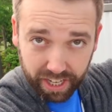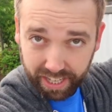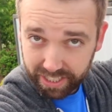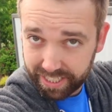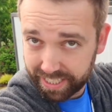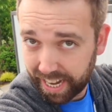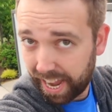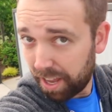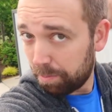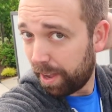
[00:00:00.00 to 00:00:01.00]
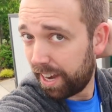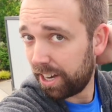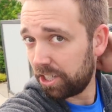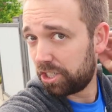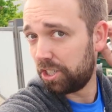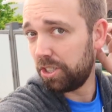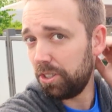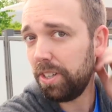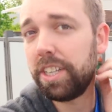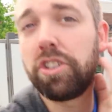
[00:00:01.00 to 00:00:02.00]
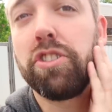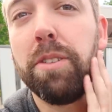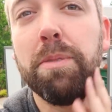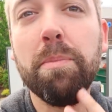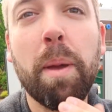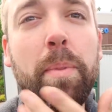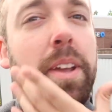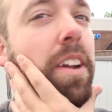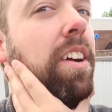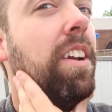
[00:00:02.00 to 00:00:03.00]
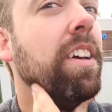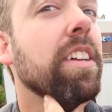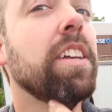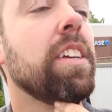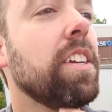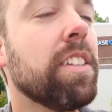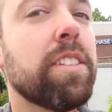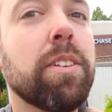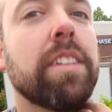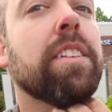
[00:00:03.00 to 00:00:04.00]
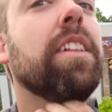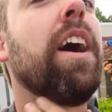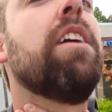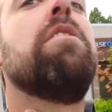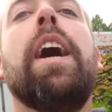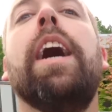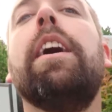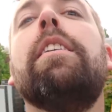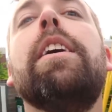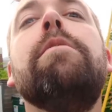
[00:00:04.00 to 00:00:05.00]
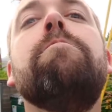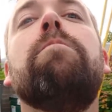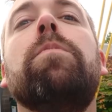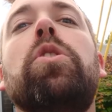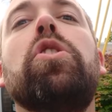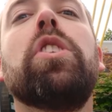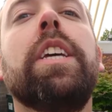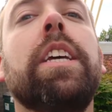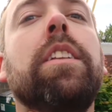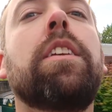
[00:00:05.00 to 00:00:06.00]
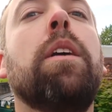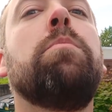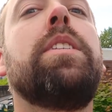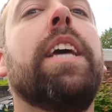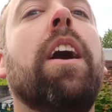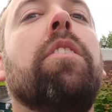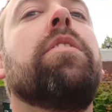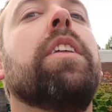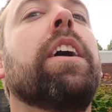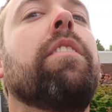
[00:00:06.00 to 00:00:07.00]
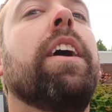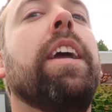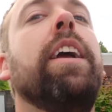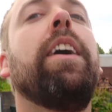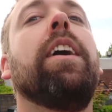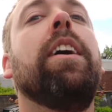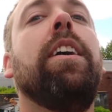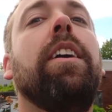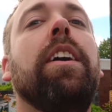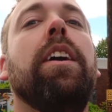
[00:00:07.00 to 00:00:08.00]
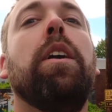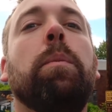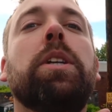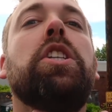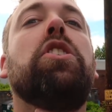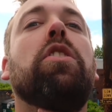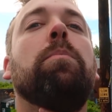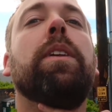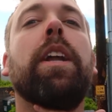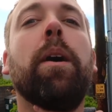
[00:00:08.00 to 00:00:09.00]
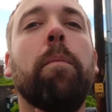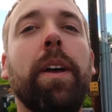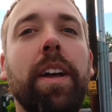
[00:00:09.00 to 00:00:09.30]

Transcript: She actually styled my hair too and trimmed my beard. So it's a lot higher up. Usually it comes down to like right here but she trimmed it up.